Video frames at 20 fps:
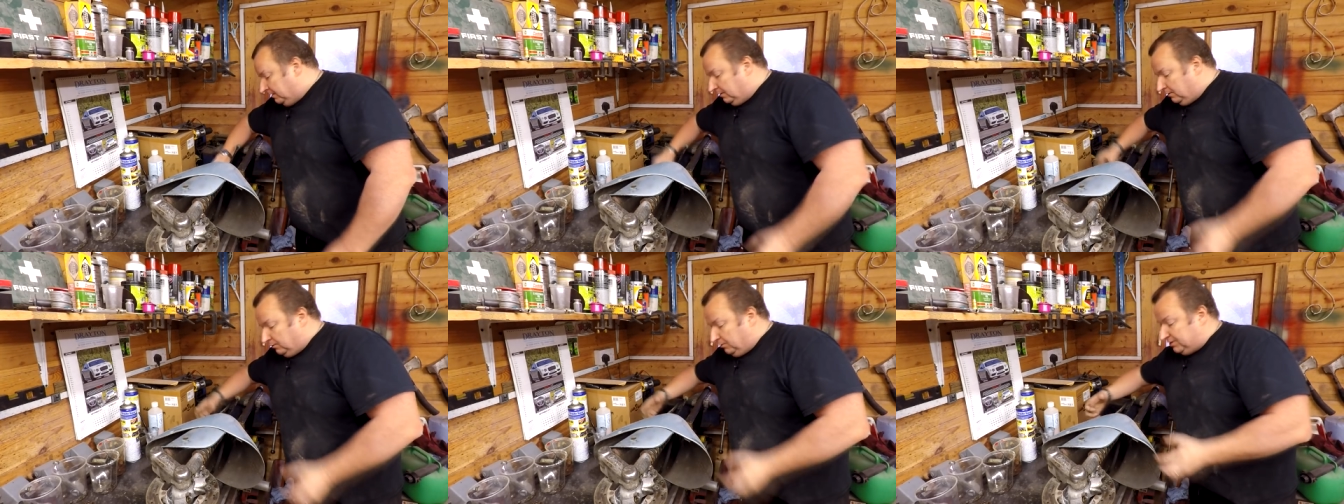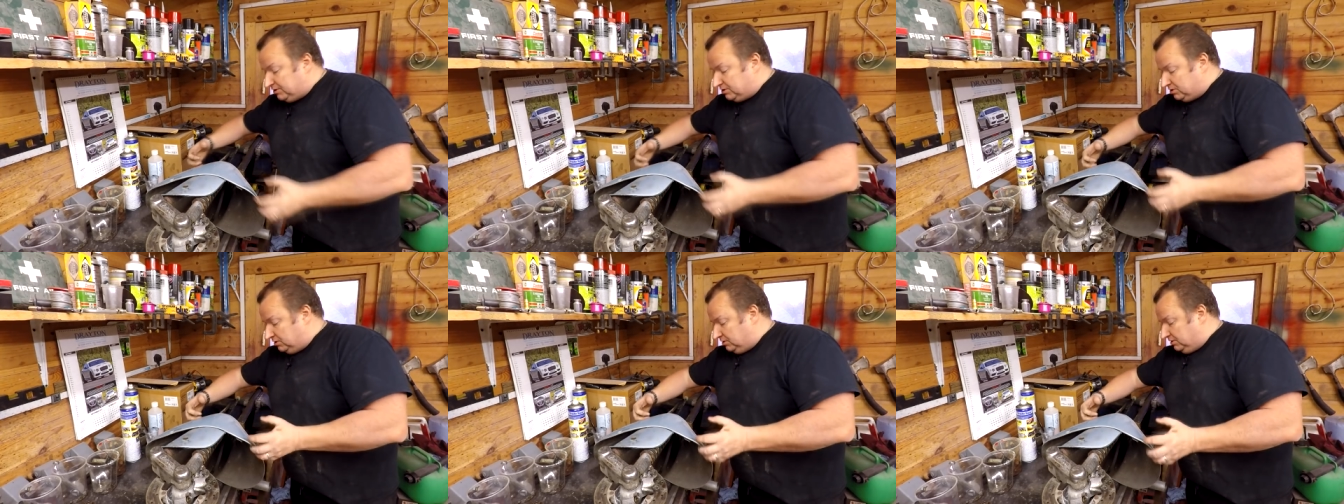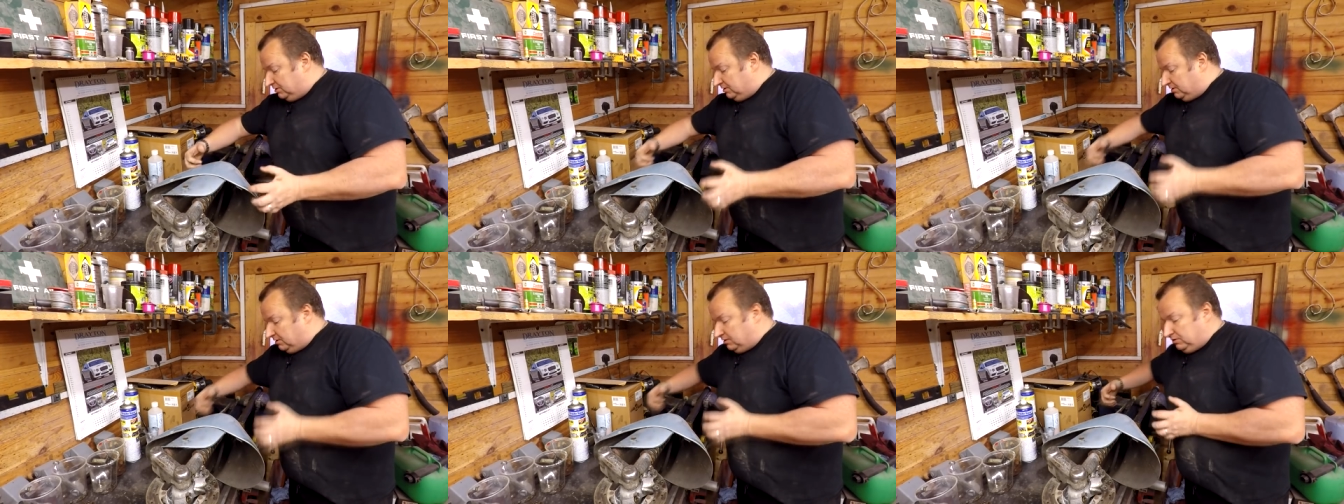which
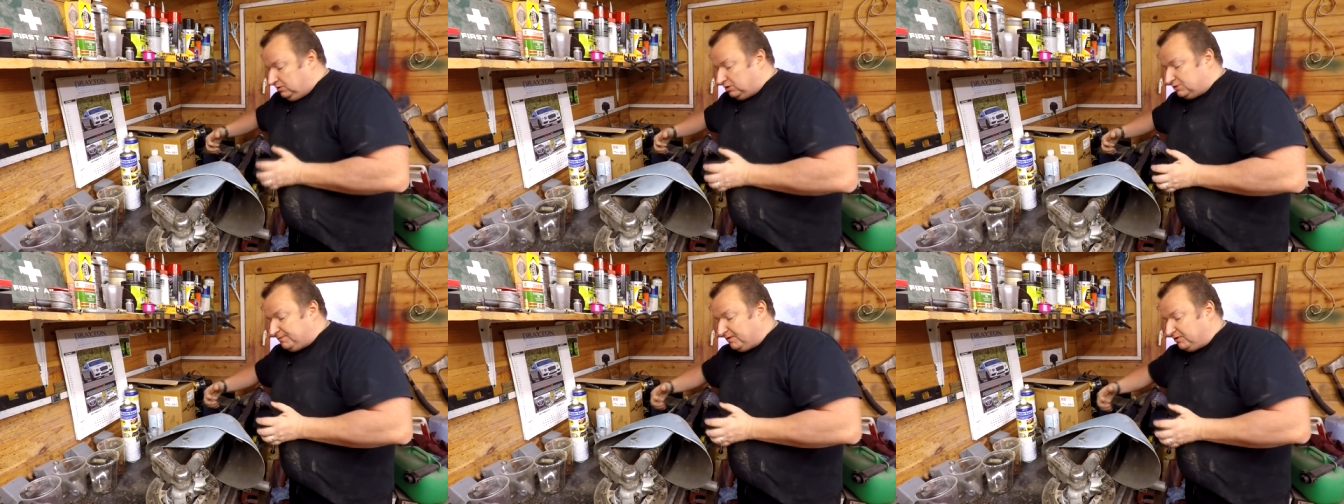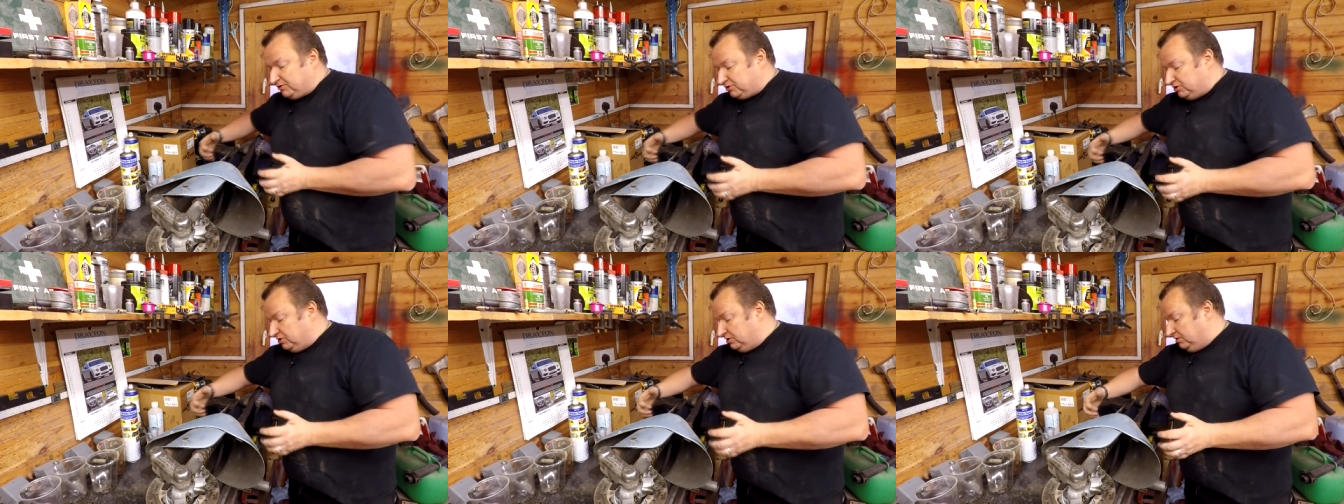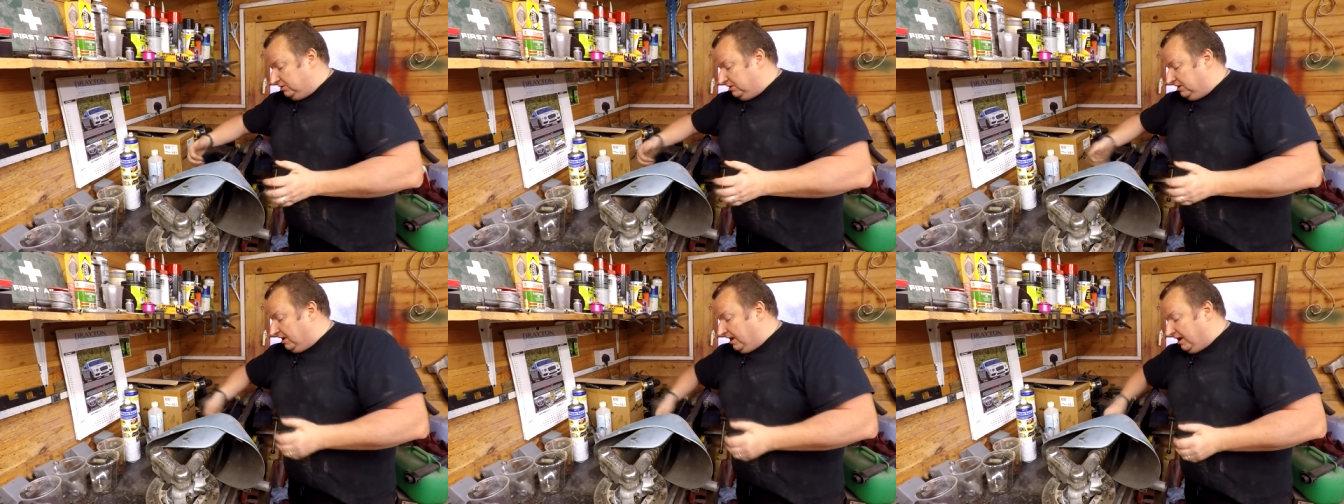you're supposed
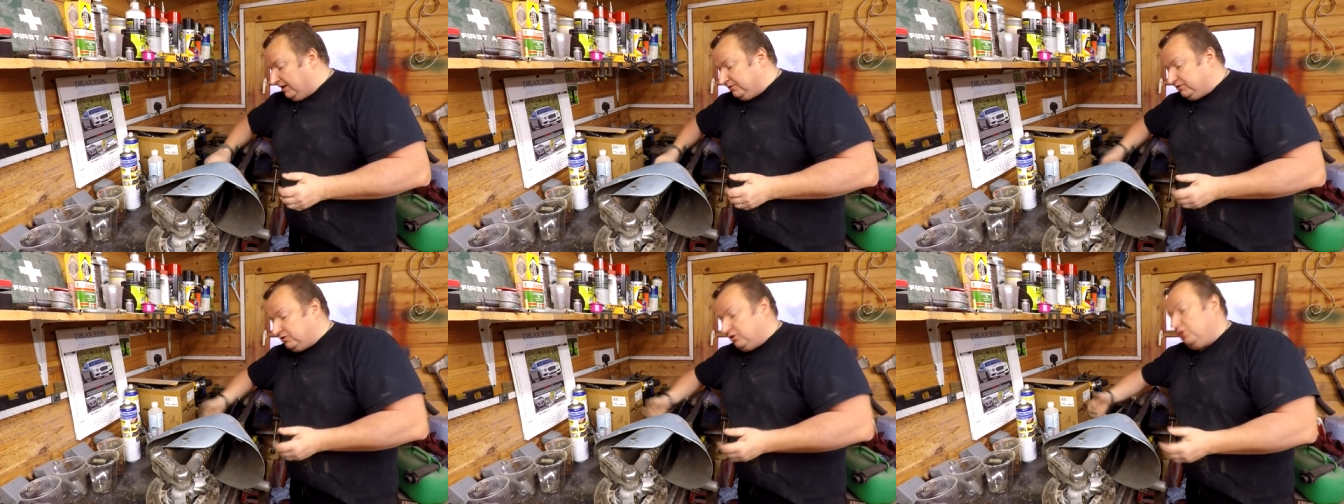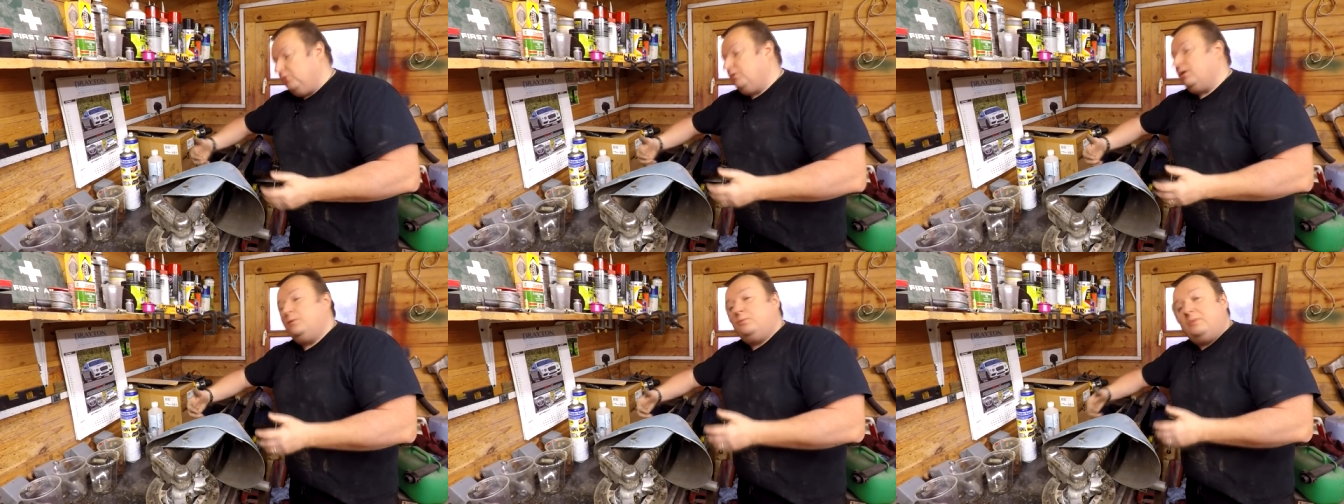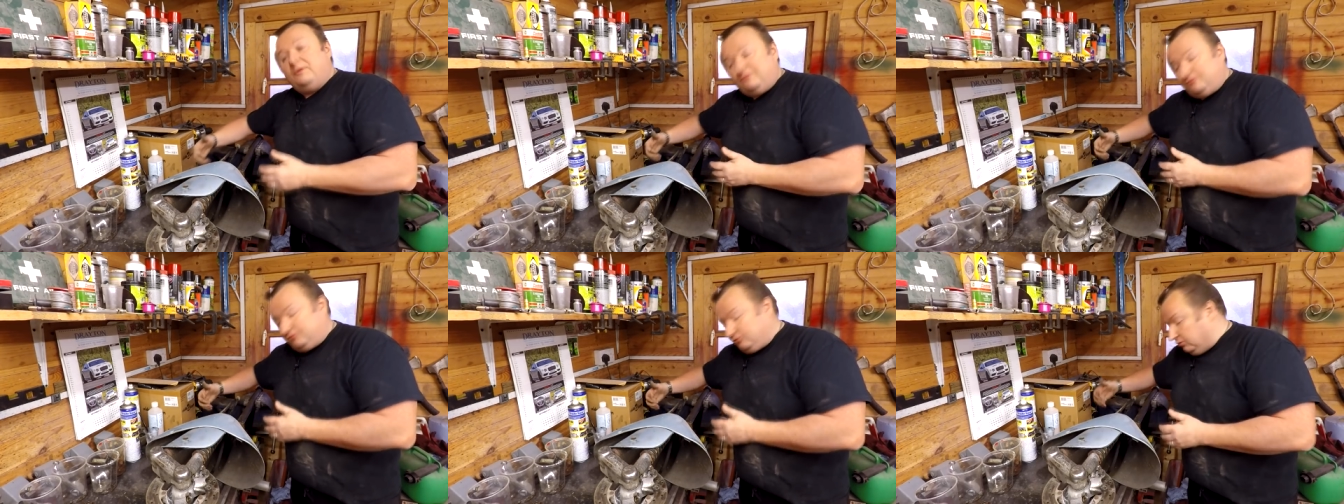to undo and
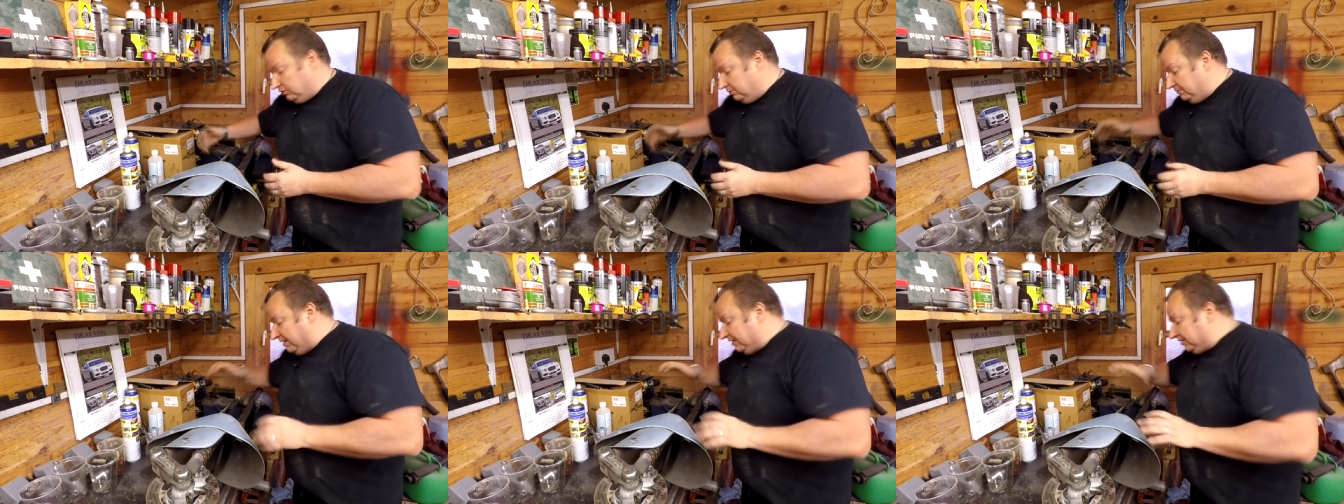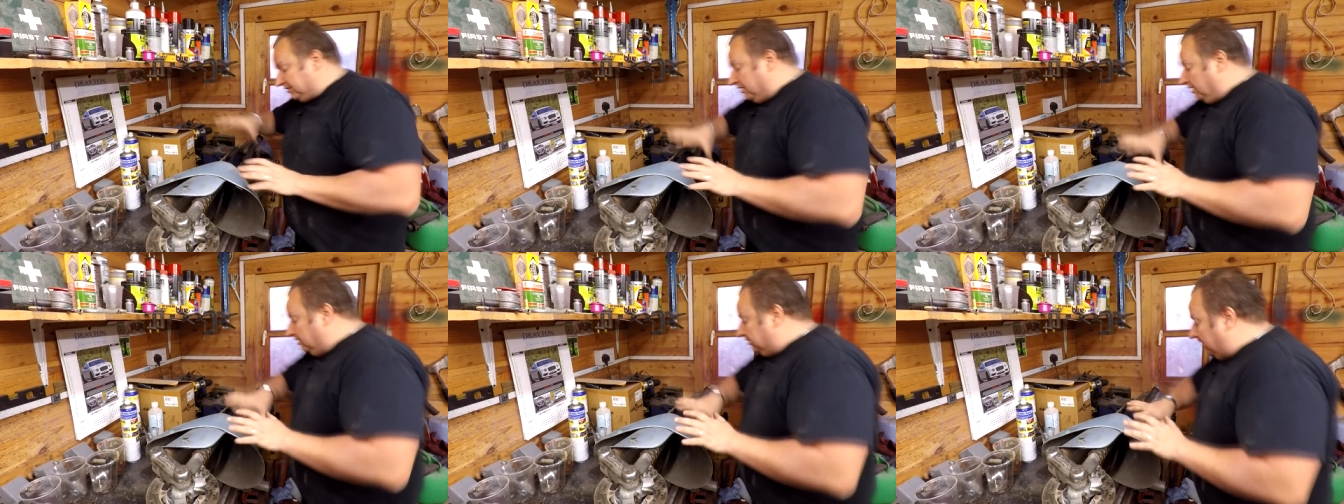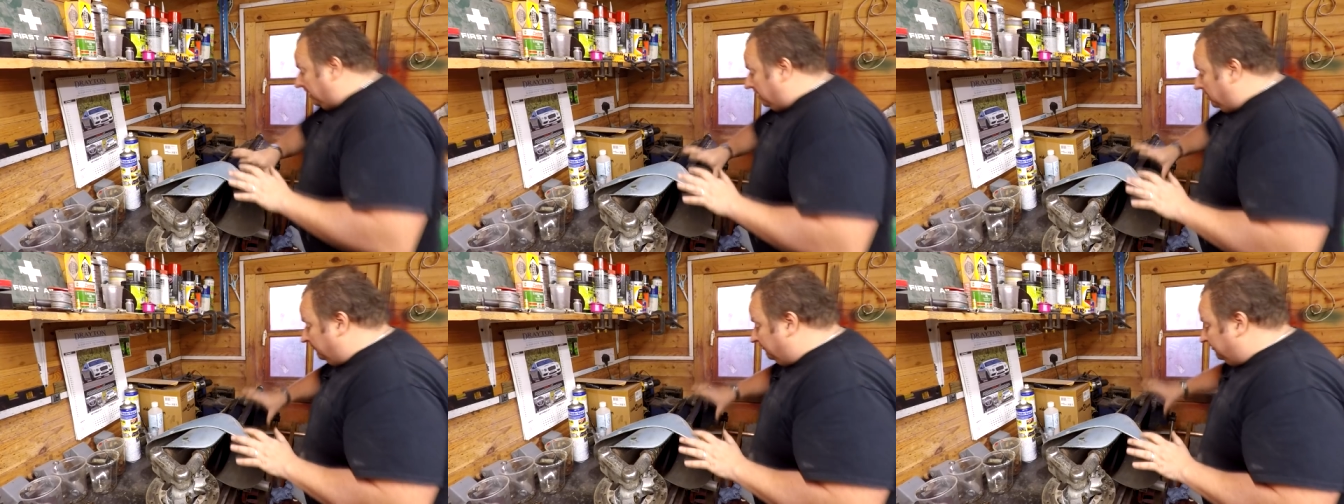withdraw the mudguard
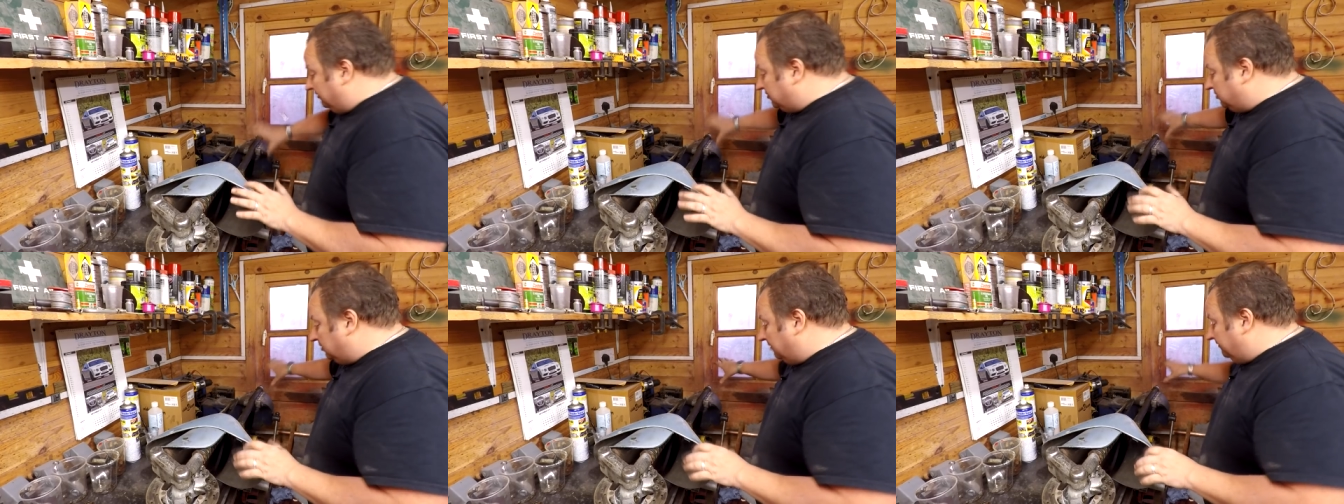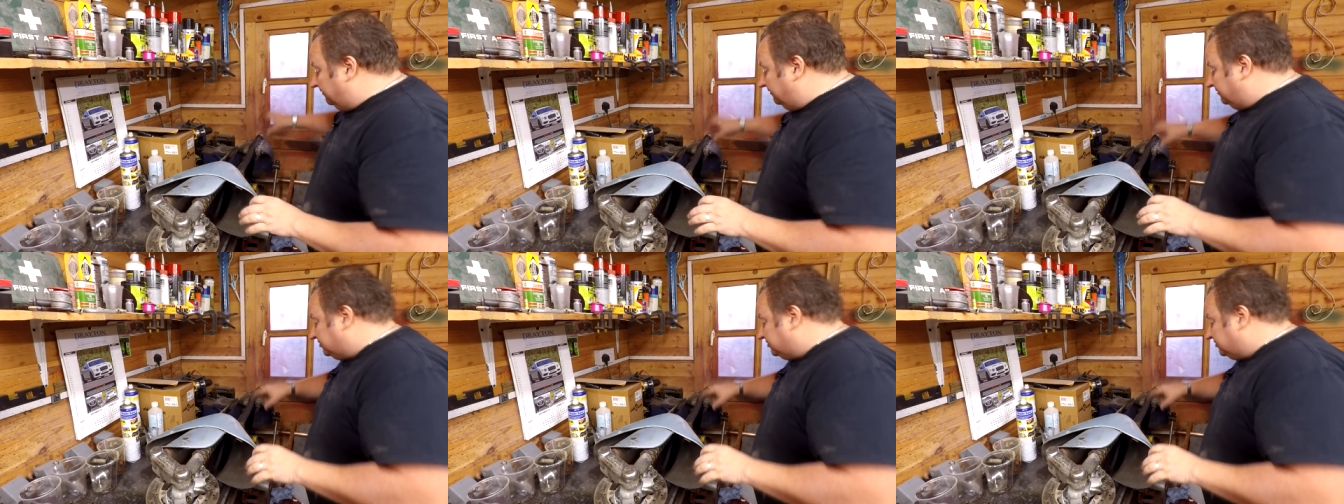over the top of the